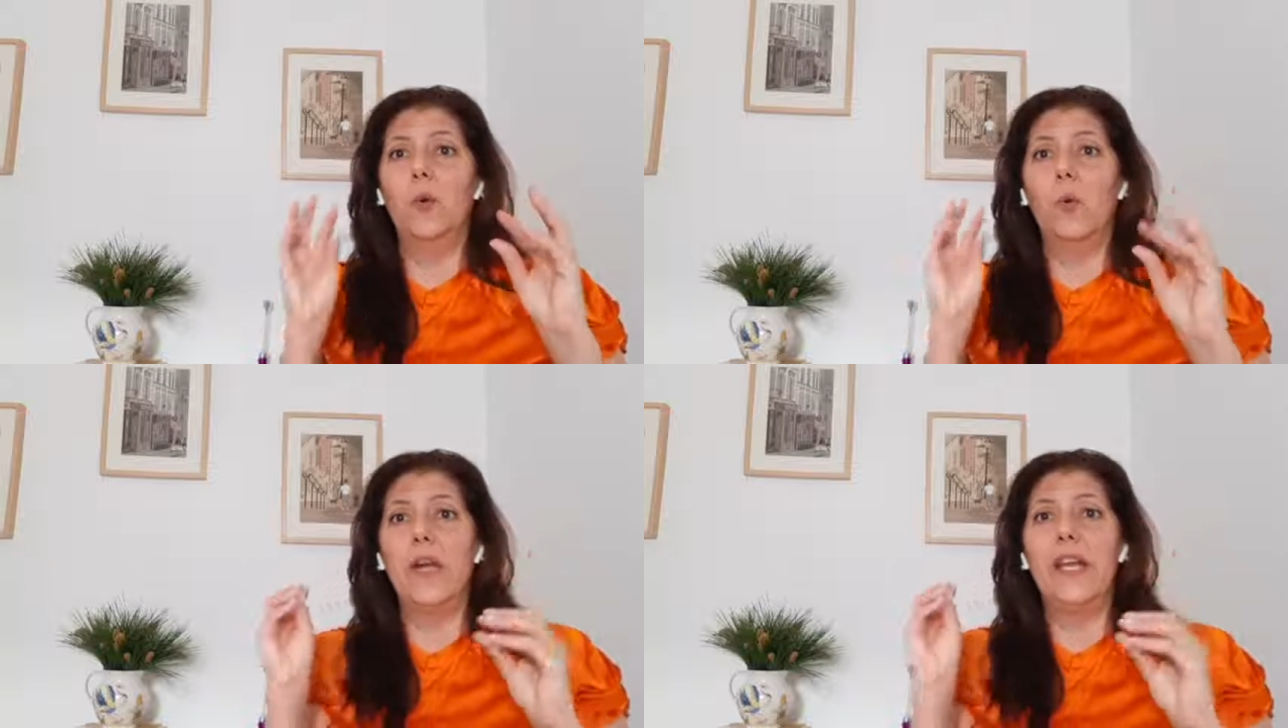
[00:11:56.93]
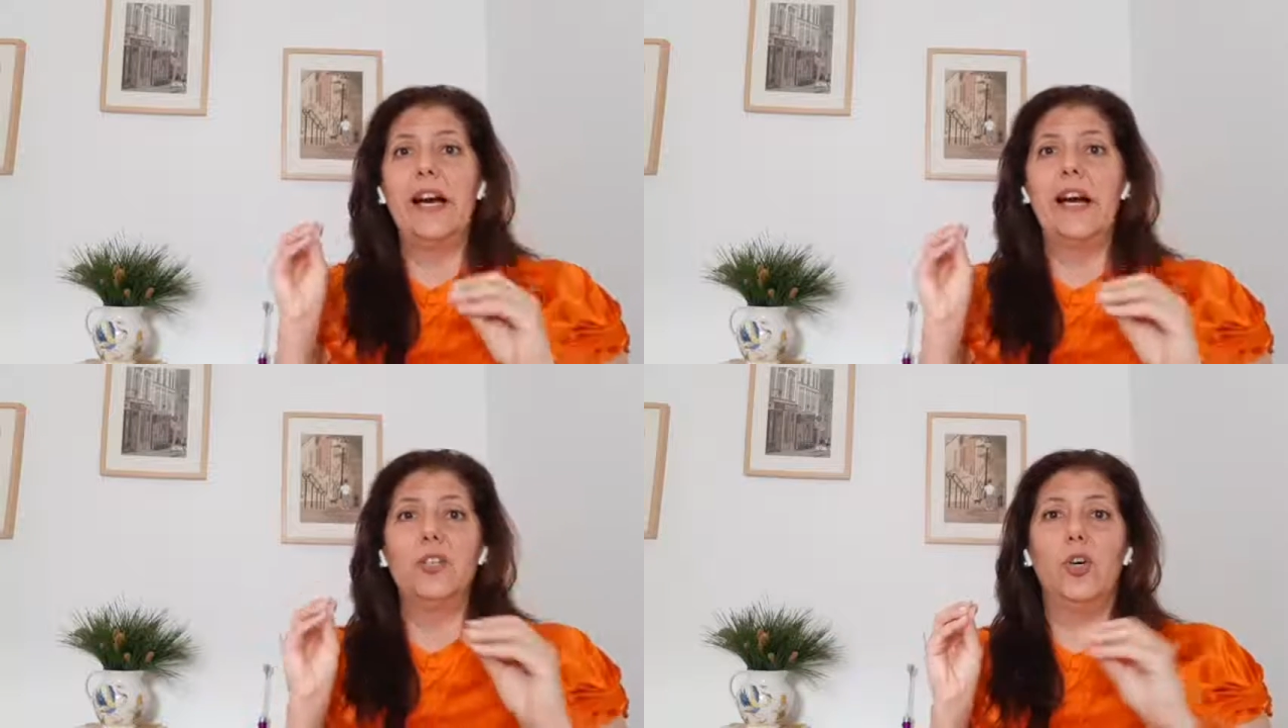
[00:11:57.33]
we
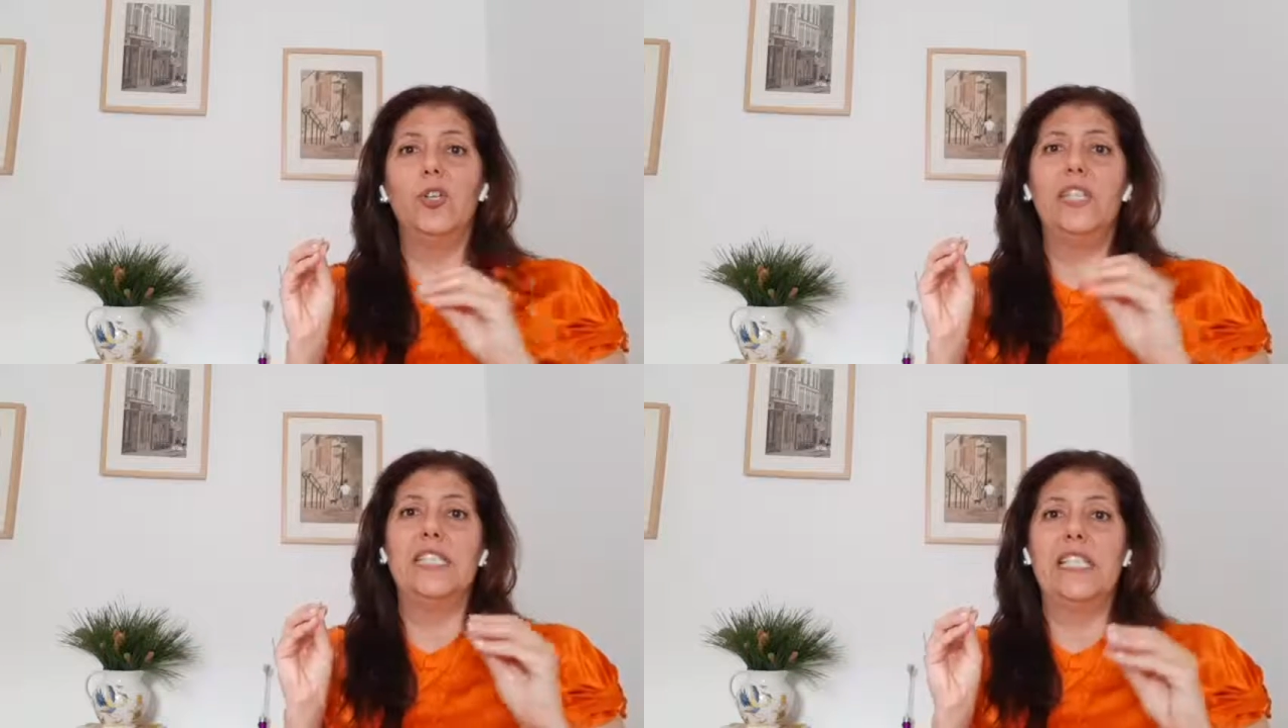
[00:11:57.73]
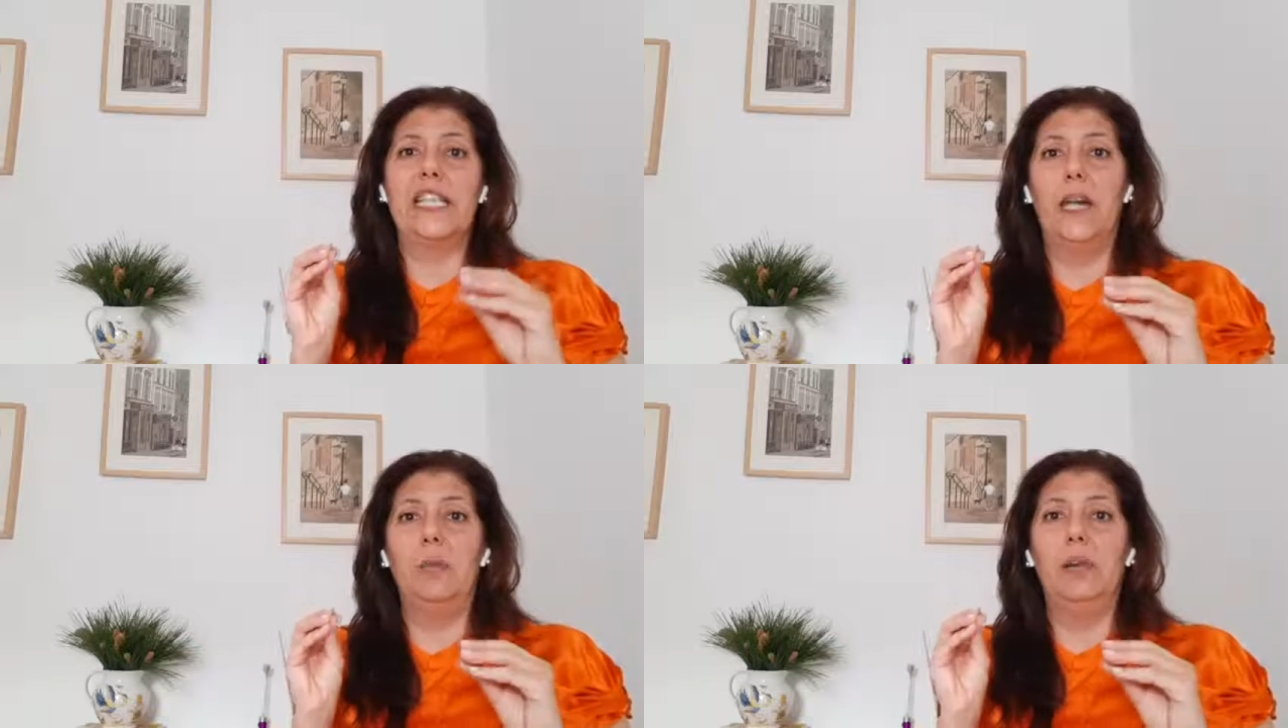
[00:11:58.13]
are not the
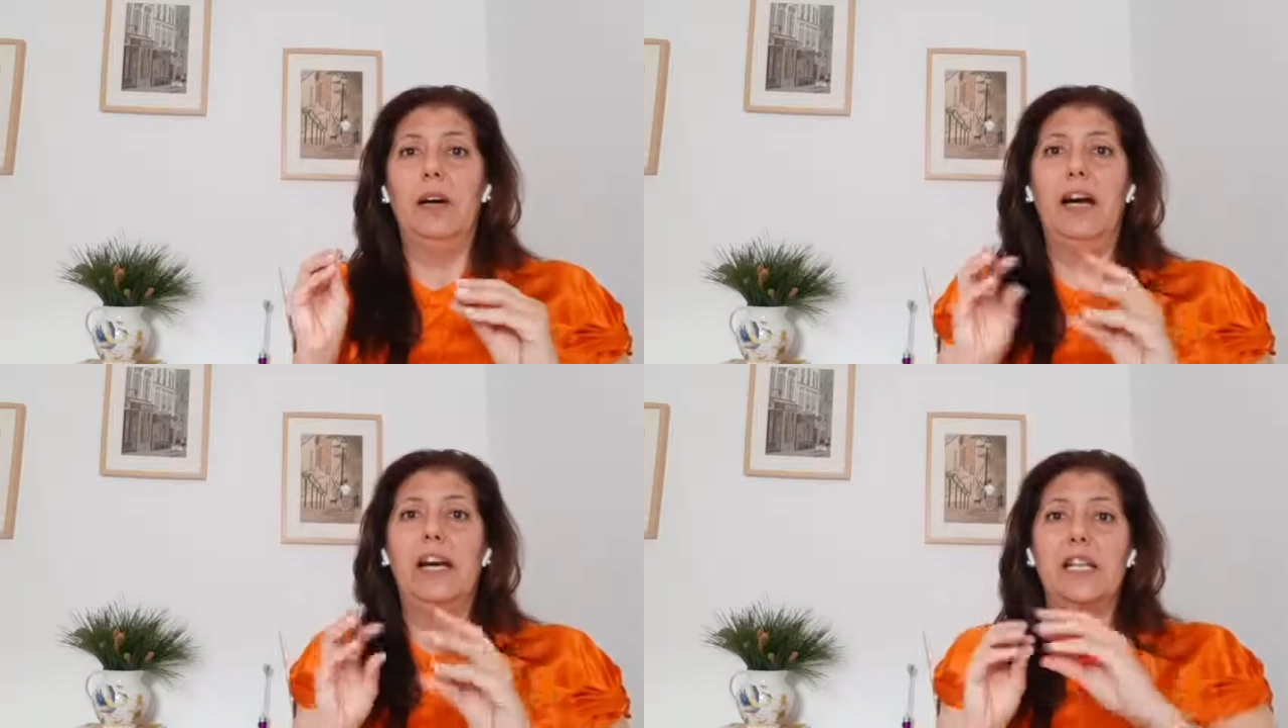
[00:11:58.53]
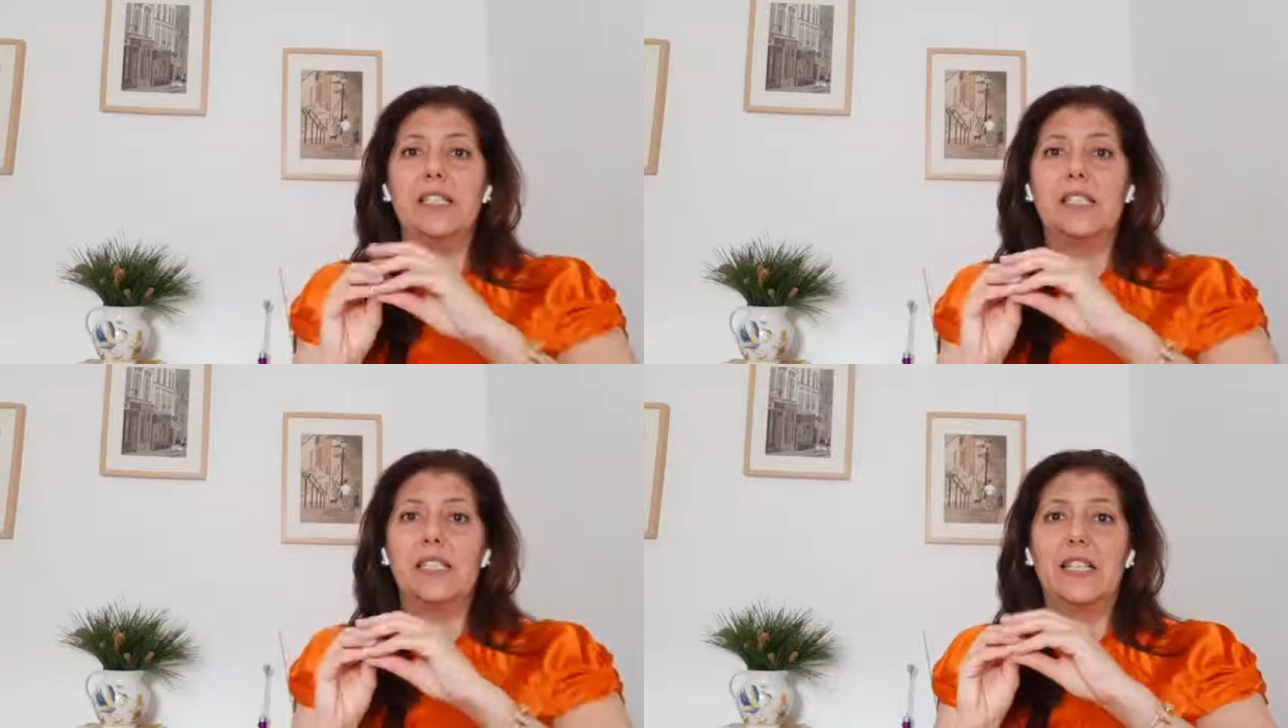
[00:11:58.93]
same
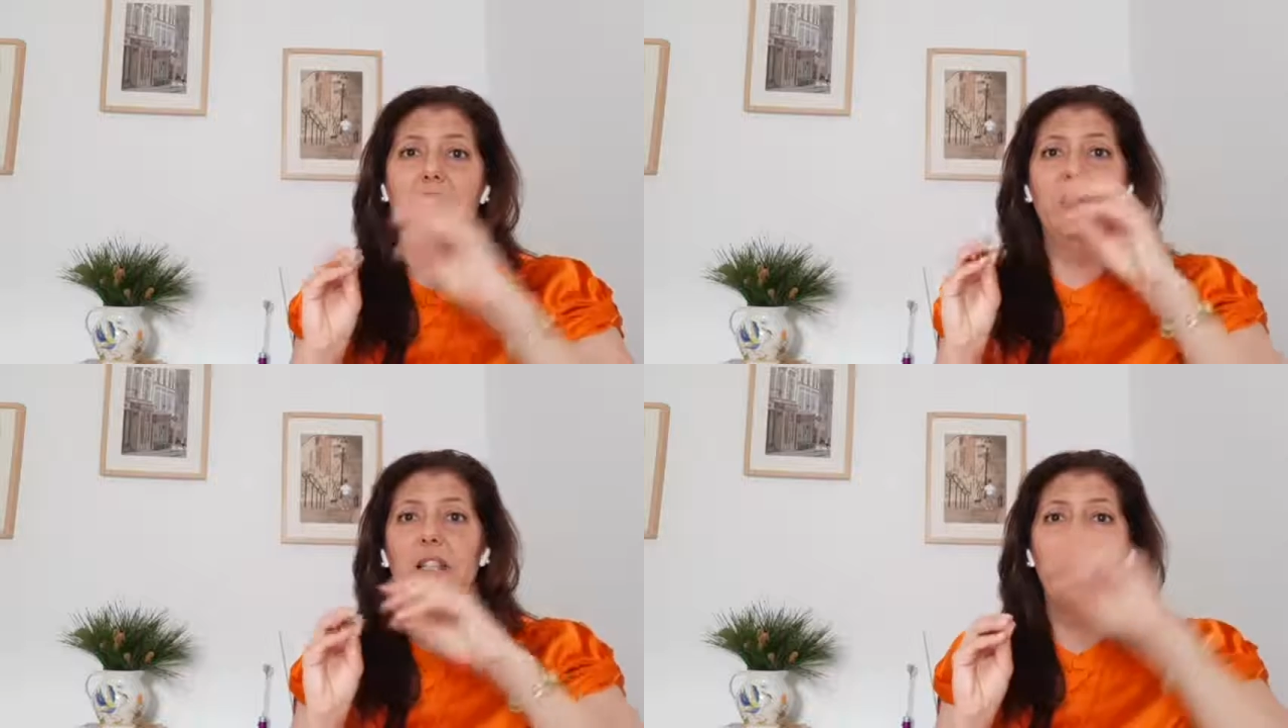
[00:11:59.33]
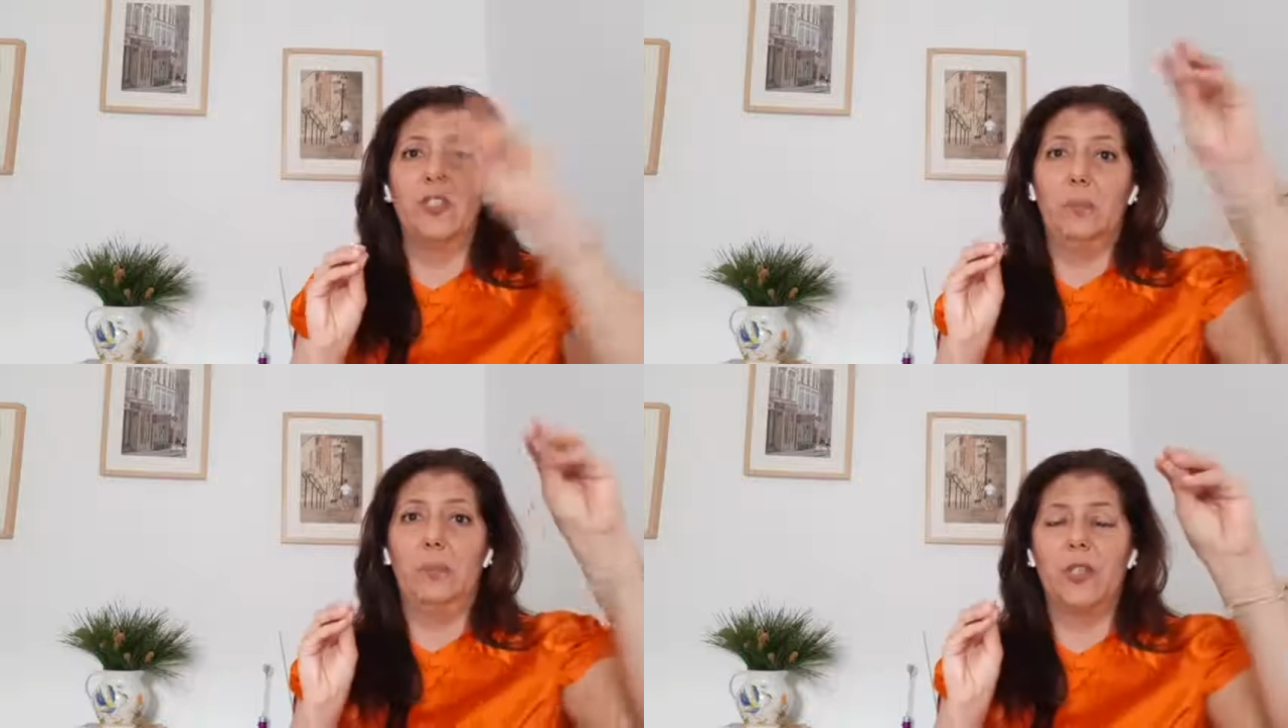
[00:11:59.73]
as
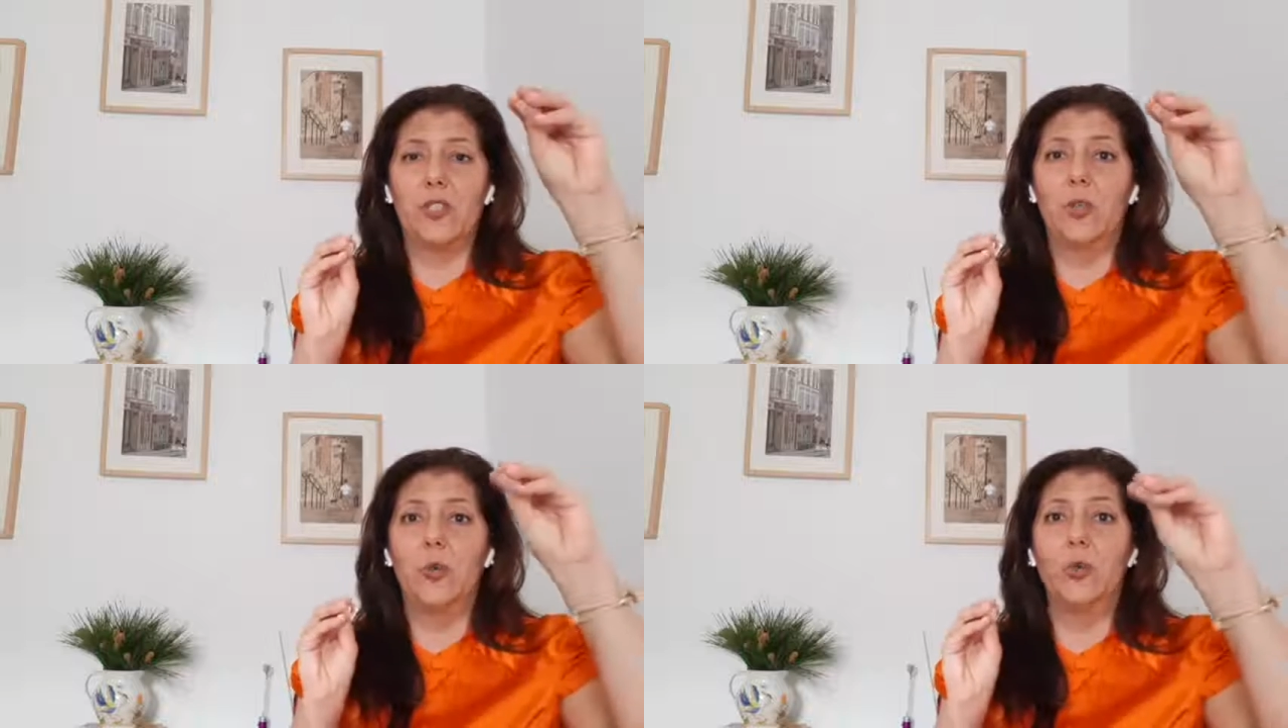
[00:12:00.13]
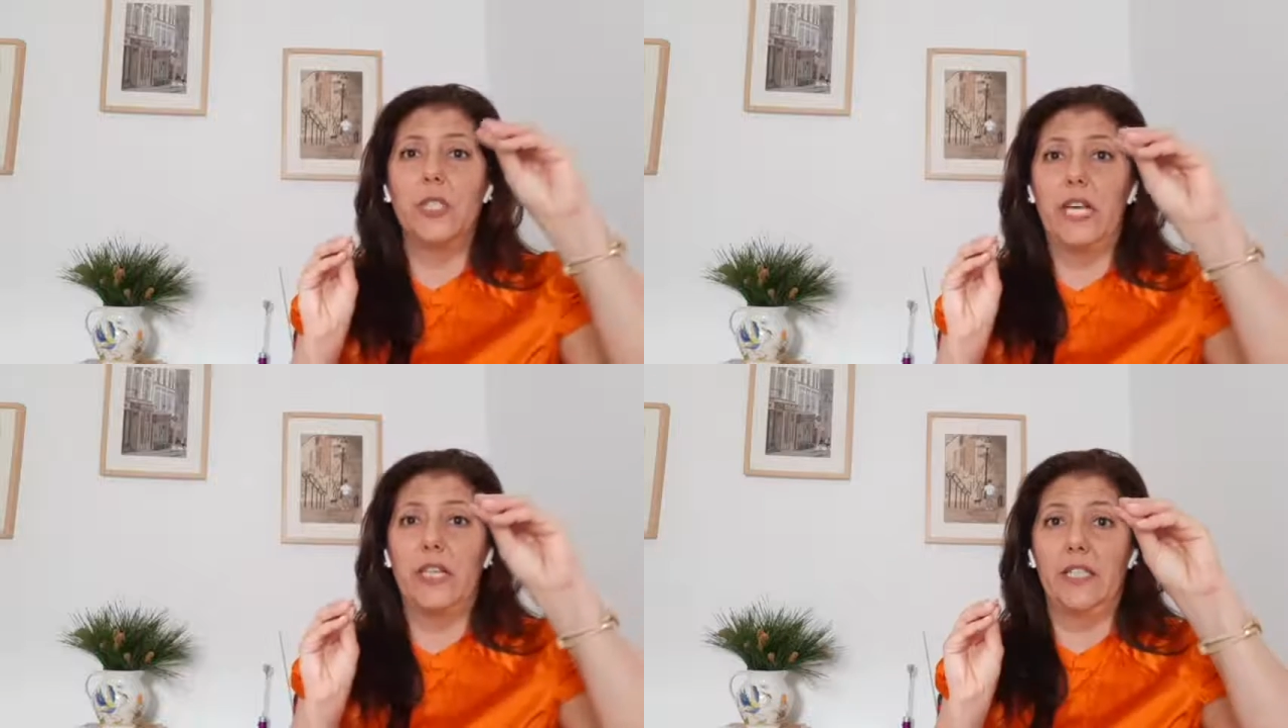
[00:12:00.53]
the person who
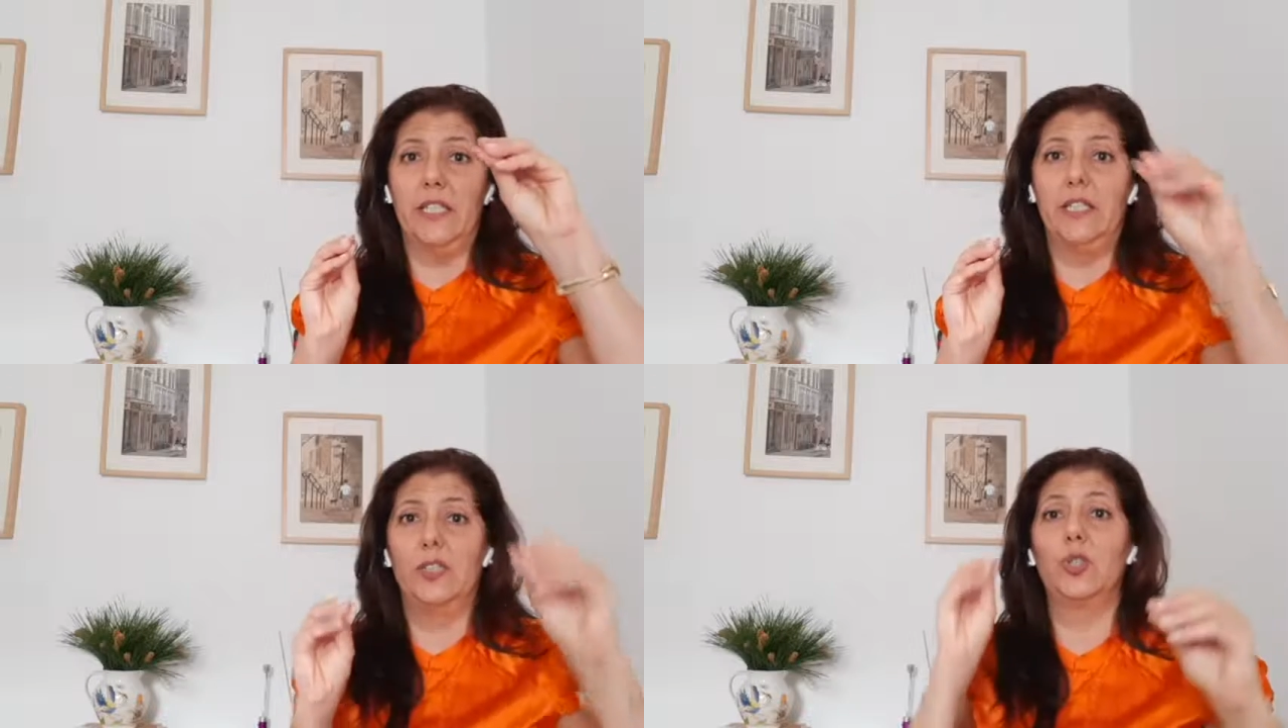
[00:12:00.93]
started it.